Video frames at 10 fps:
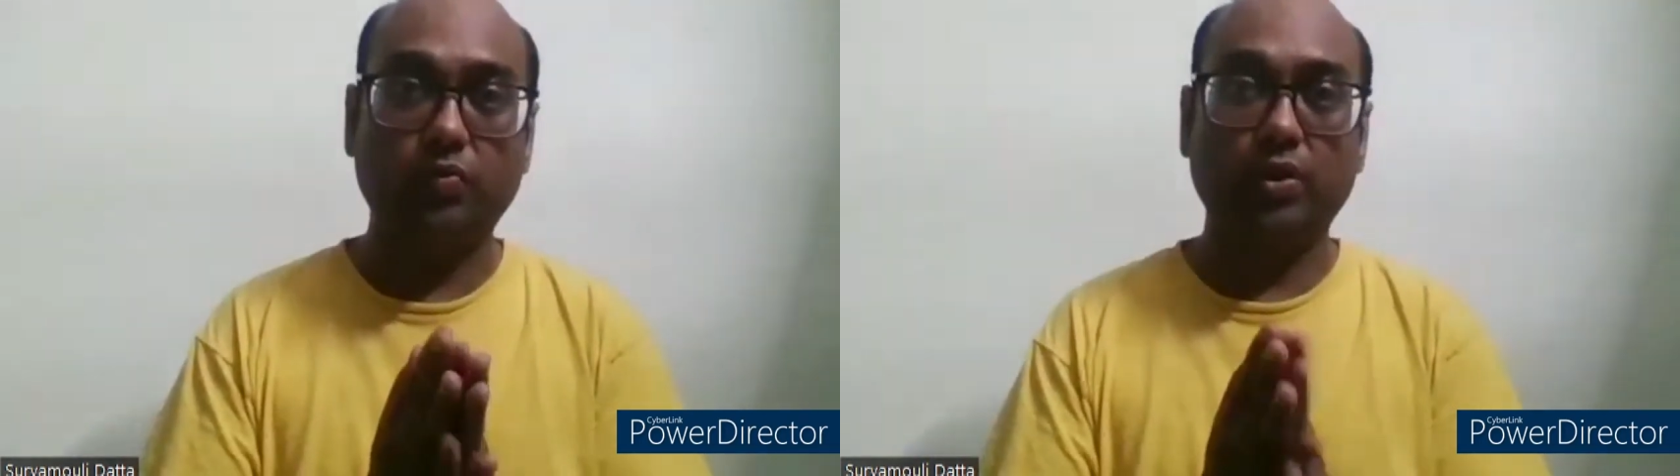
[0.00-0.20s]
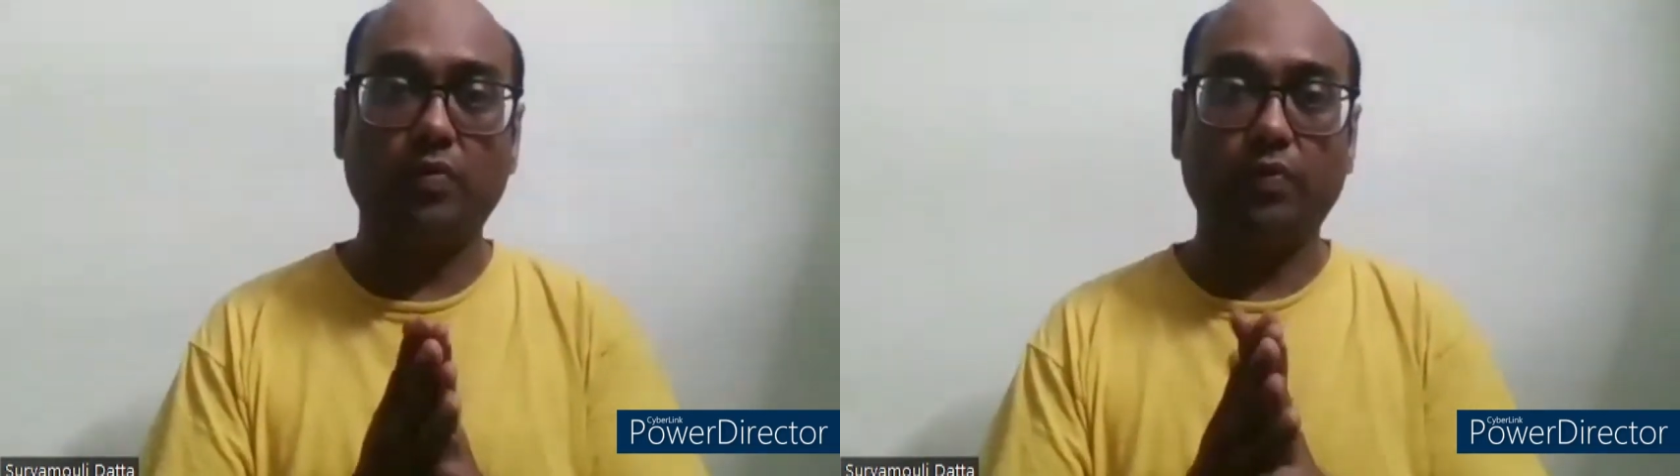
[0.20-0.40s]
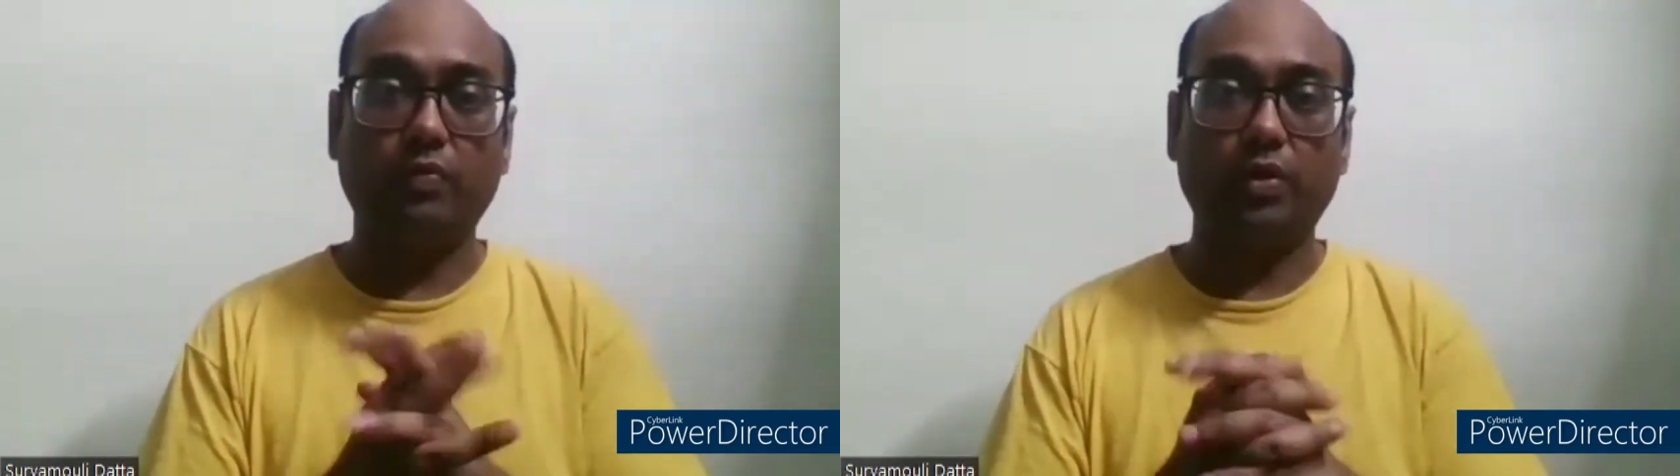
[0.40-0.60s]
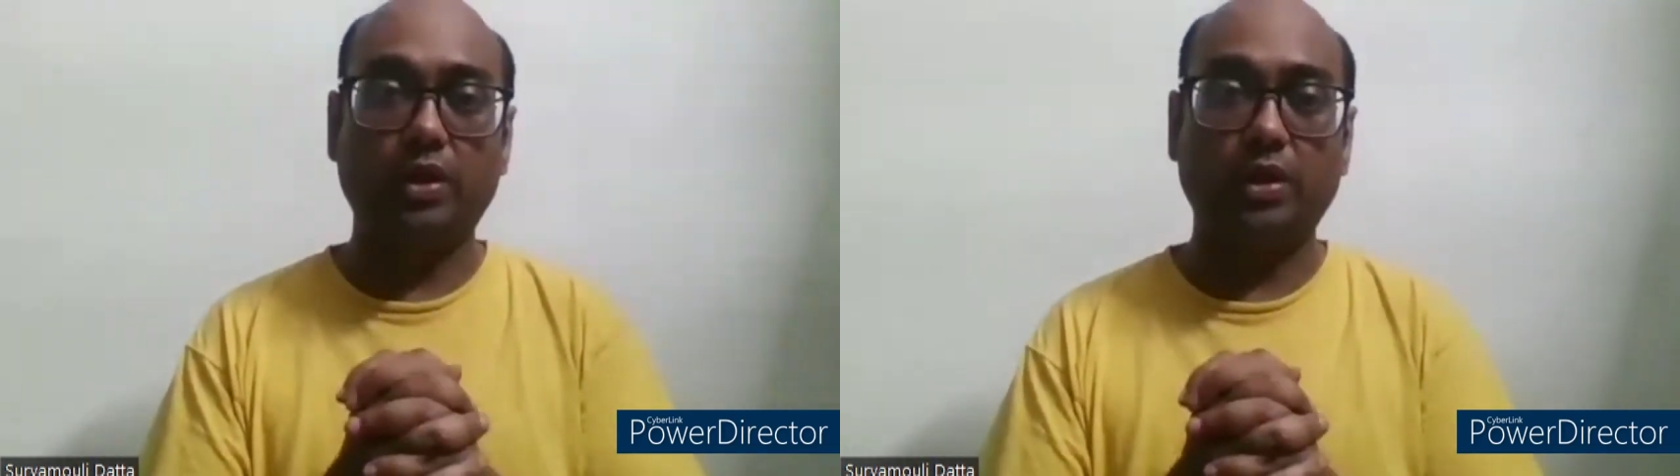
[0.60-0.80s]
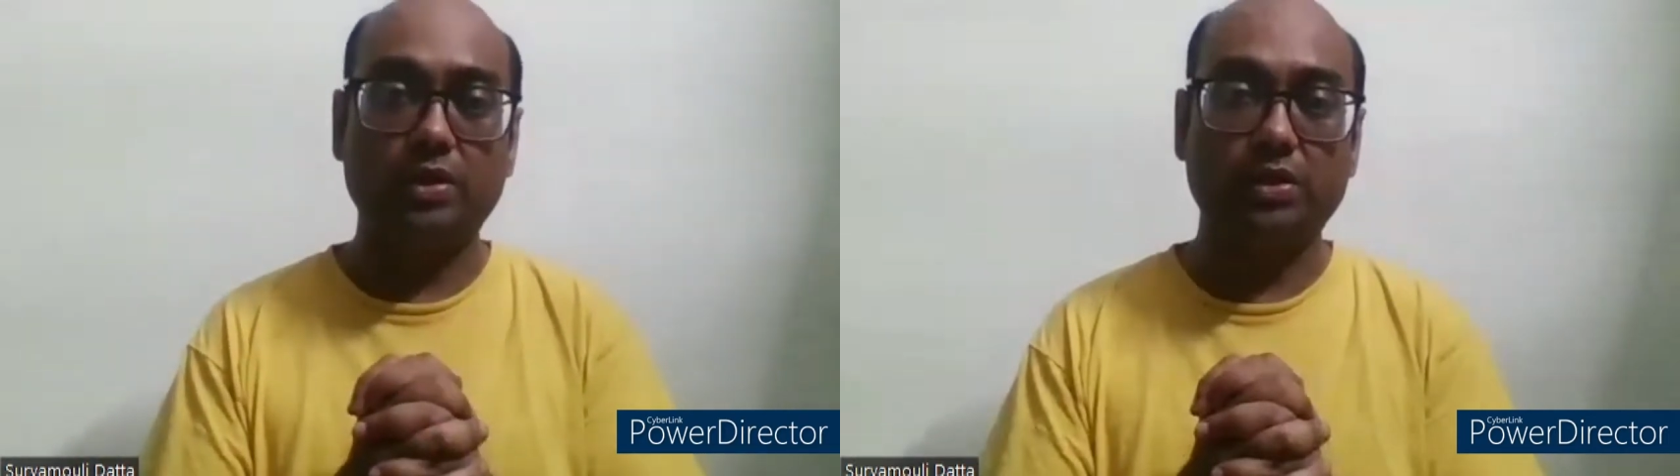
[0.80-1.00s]
way of
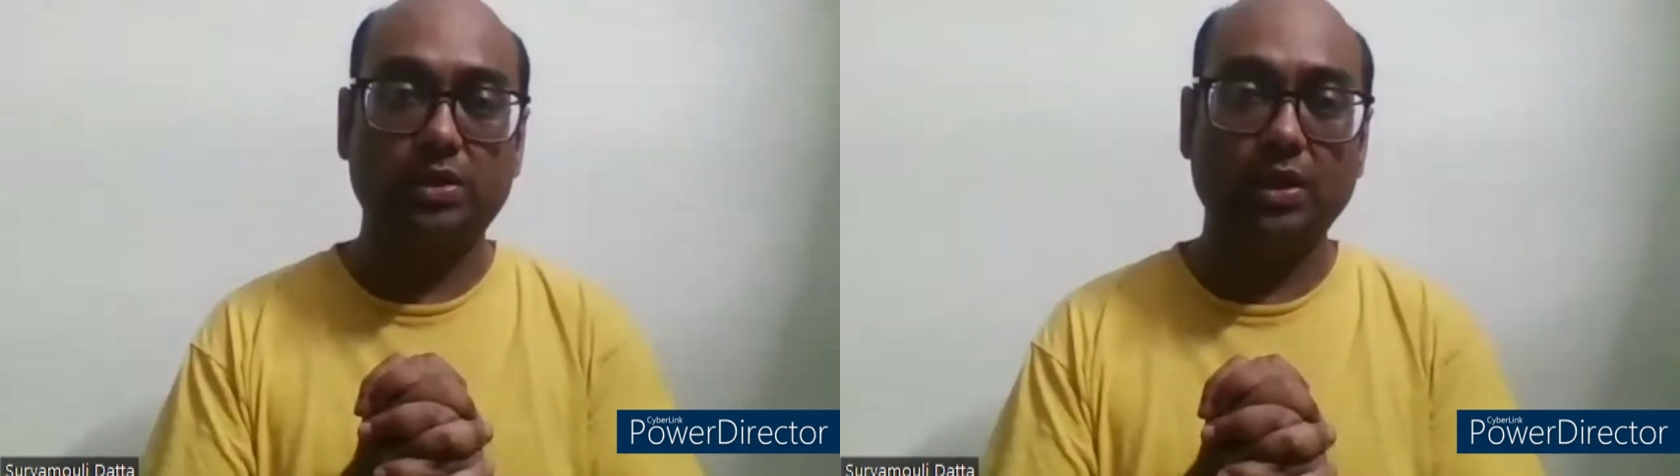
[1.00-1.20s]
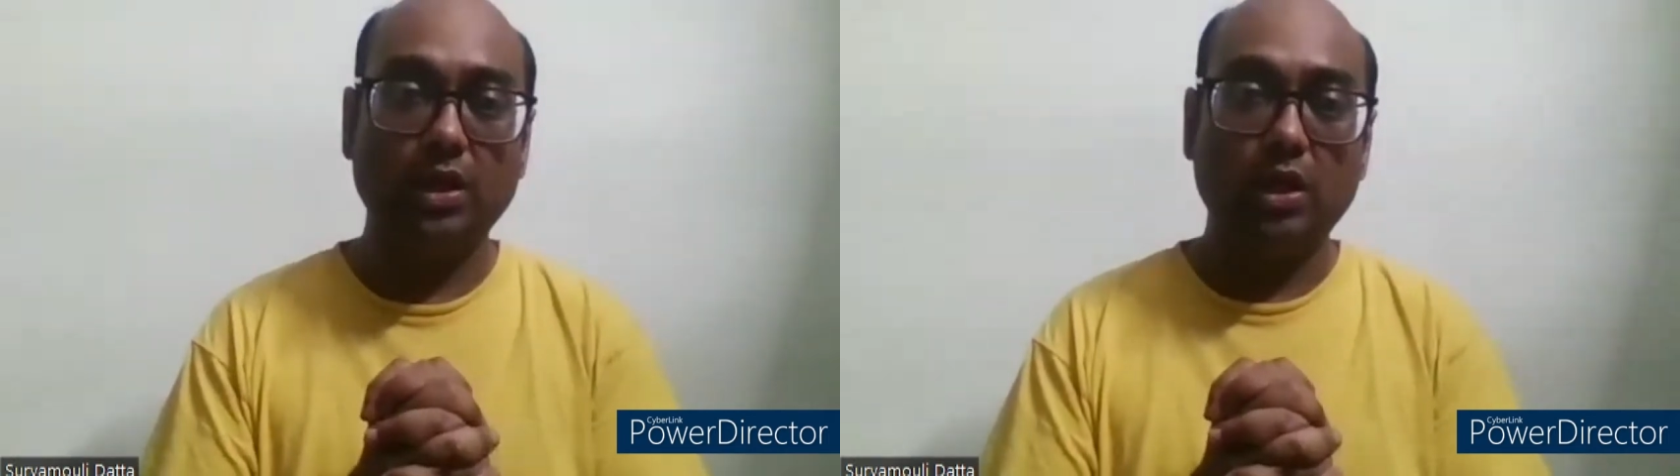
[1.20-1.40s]
avoiding a risk.